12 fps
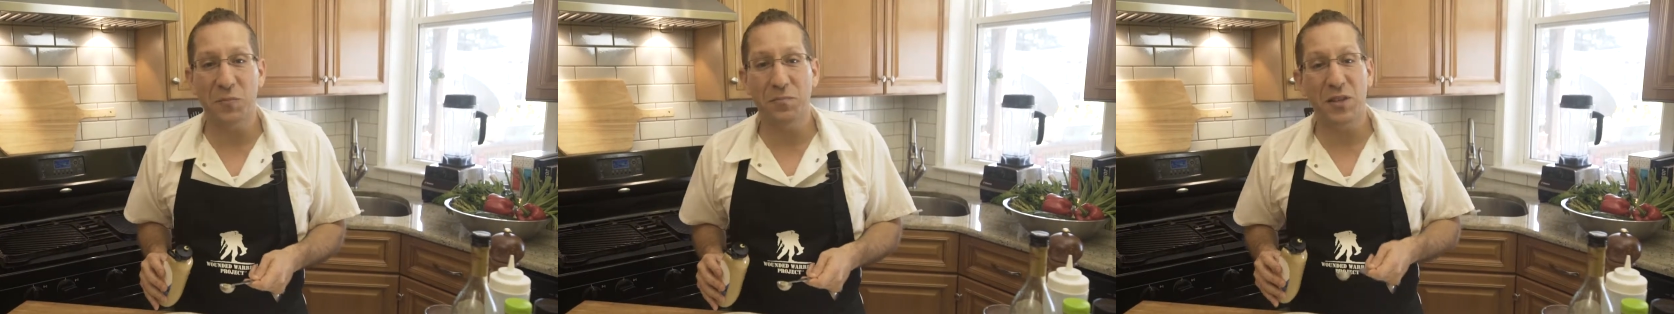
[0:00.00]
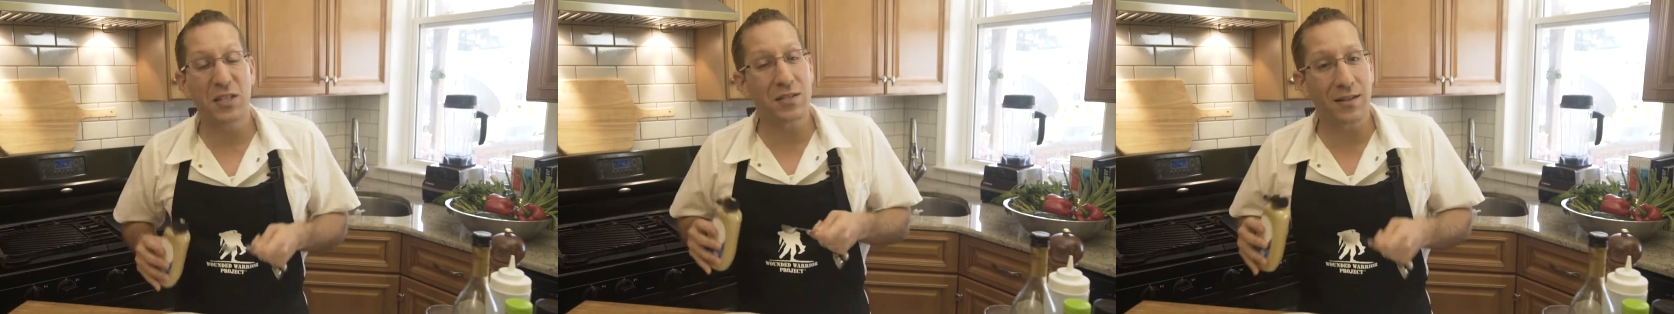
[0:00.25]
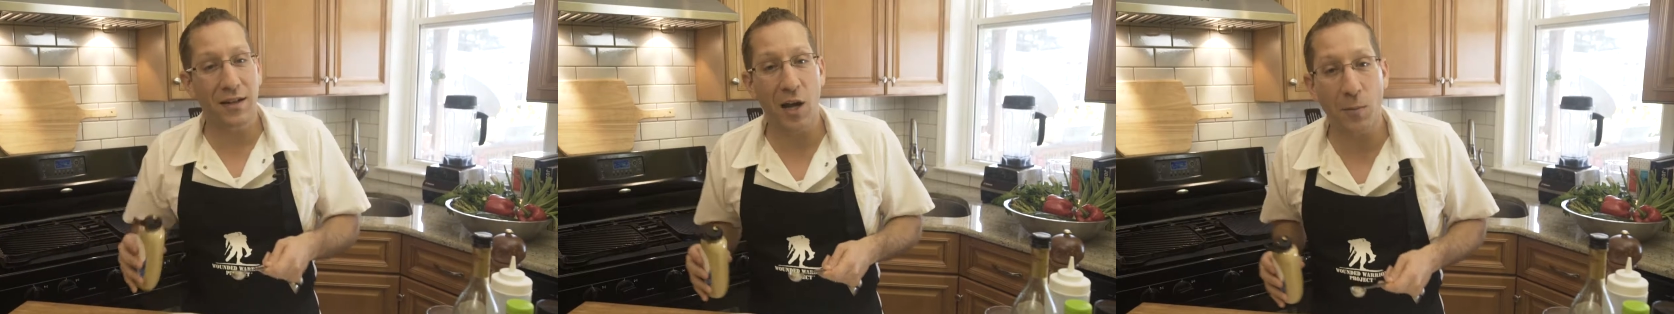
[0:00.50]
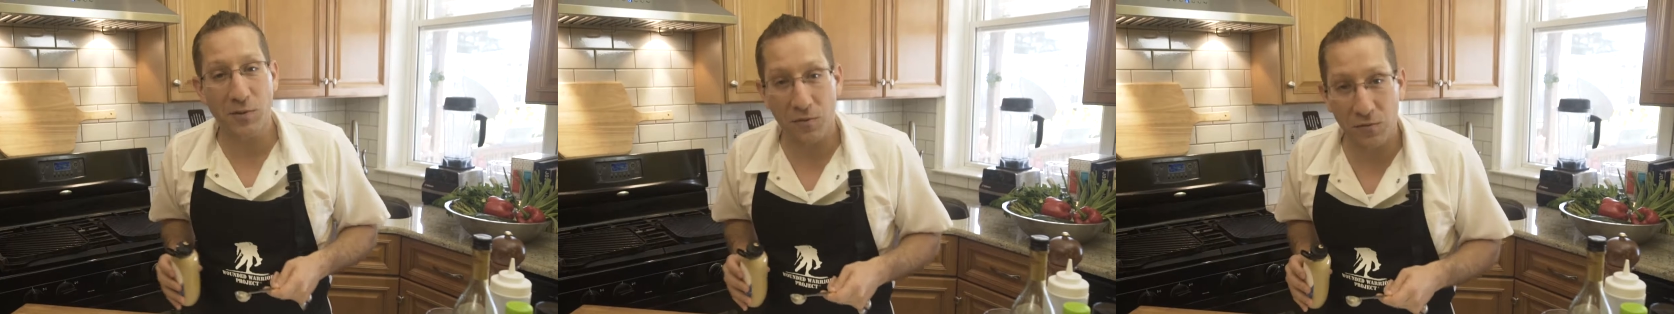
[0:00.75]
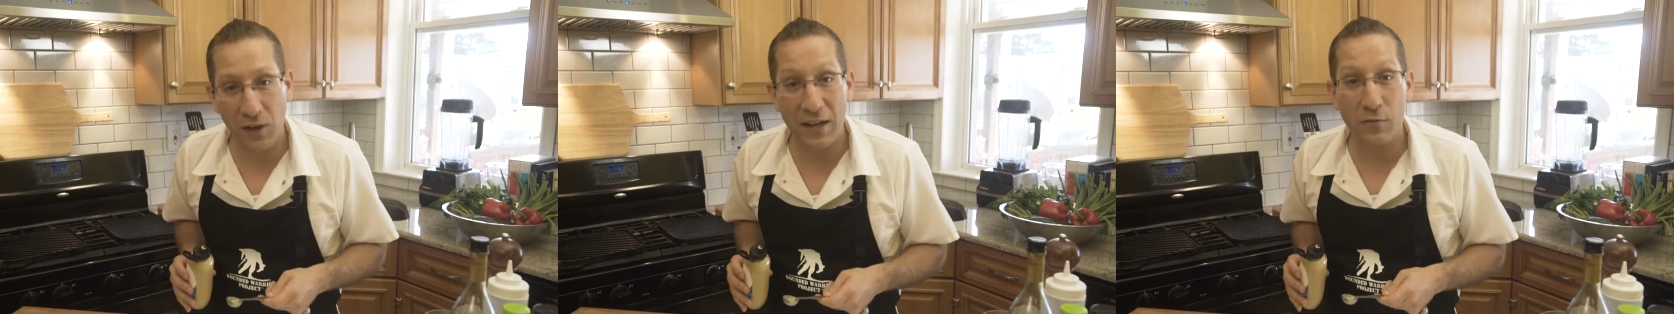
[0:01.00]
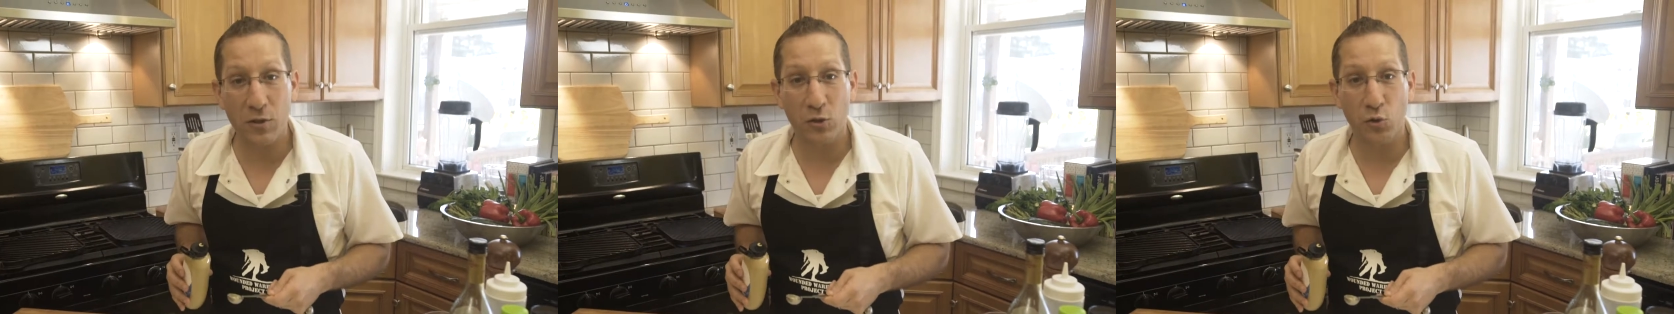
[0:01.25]
This is going to help to
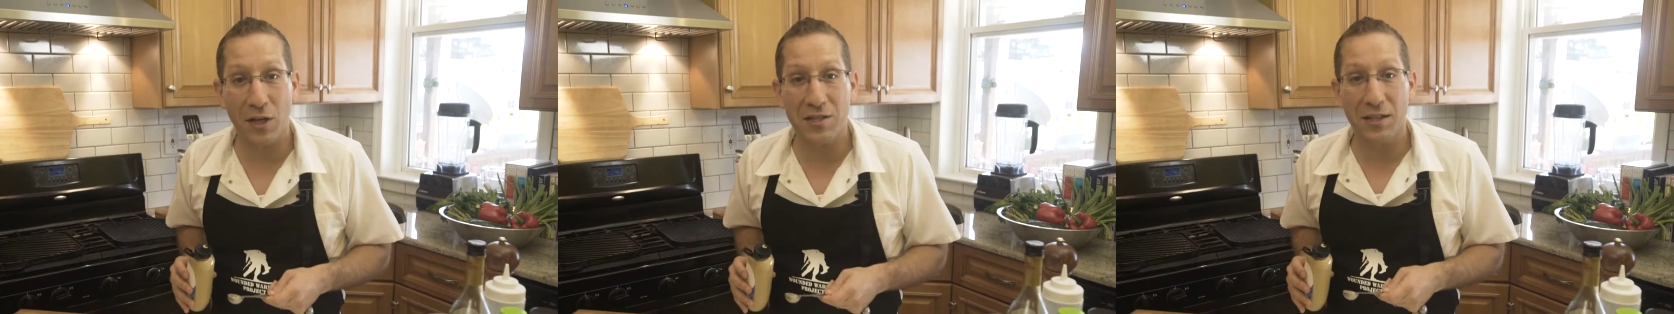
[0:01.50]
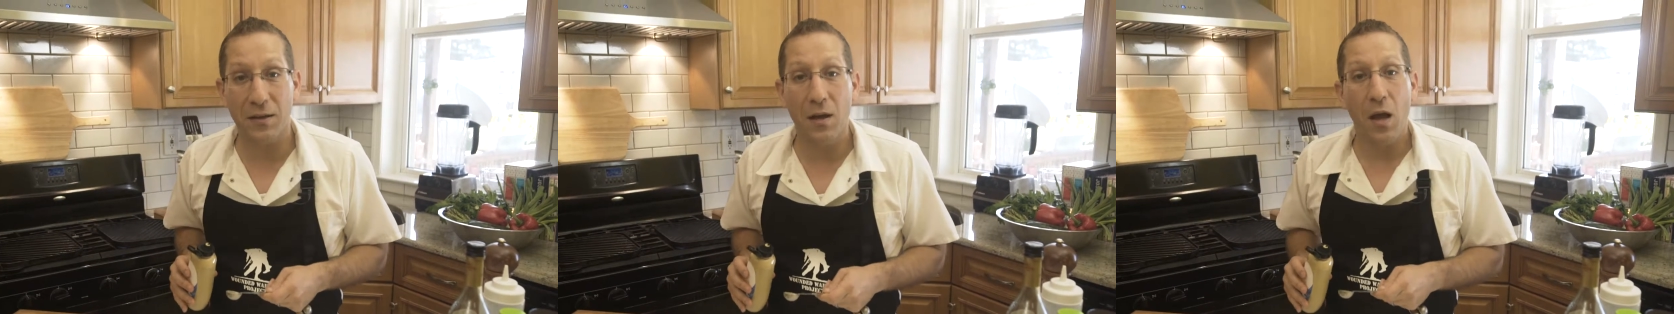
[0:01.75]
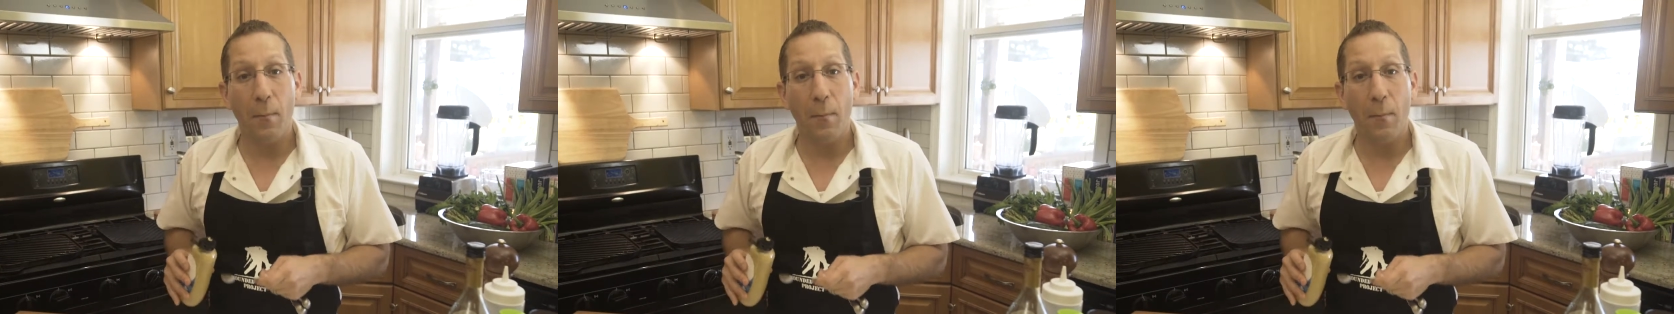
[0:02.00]
flavor the dressing,